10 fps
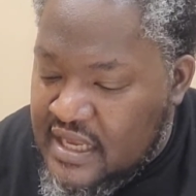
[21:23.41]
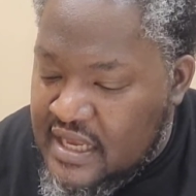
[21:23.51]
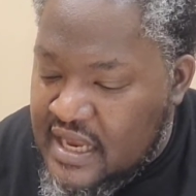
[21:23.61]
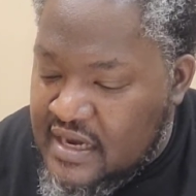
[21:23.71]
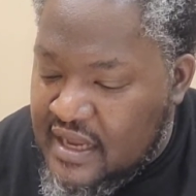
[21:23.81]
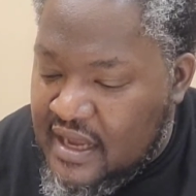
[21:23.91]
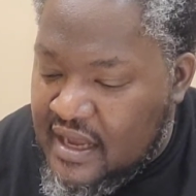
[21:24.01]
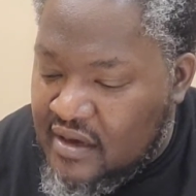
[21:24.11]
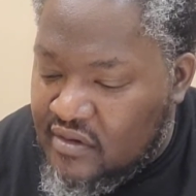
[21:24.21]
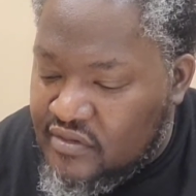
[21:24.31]
in the
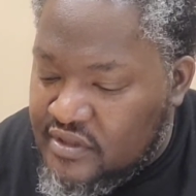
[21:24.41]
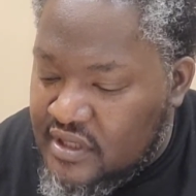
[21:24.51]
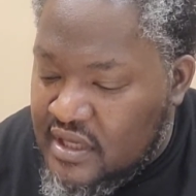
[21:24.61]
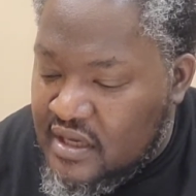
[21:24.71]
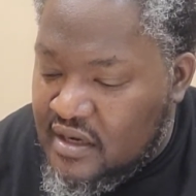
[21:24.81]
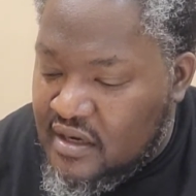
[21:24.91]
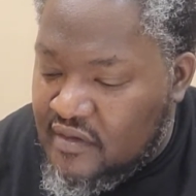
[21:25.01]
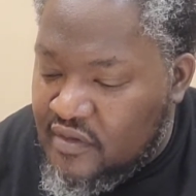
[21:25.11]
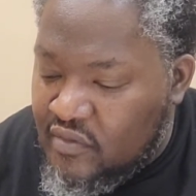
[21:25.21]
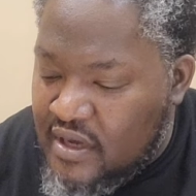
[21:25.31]
house of
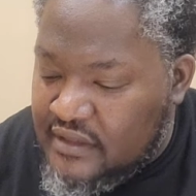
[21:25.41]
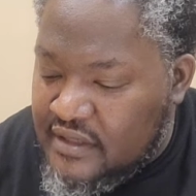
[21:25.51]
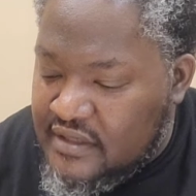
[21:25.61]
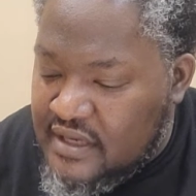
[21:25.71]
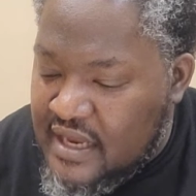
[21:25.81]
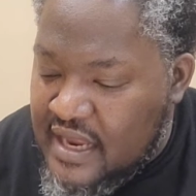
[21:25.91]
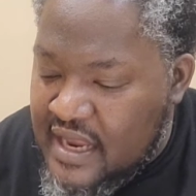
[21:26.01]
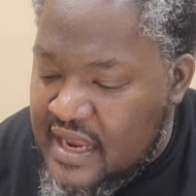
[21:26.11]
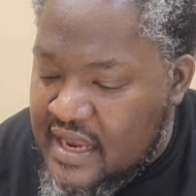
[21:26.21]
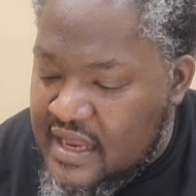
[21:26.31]
the wickedness,
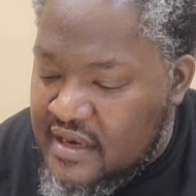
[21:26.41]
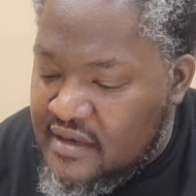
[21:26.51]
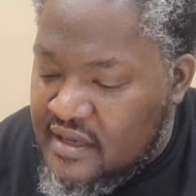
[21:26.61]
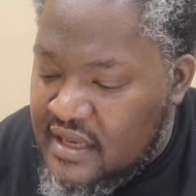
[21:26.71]
and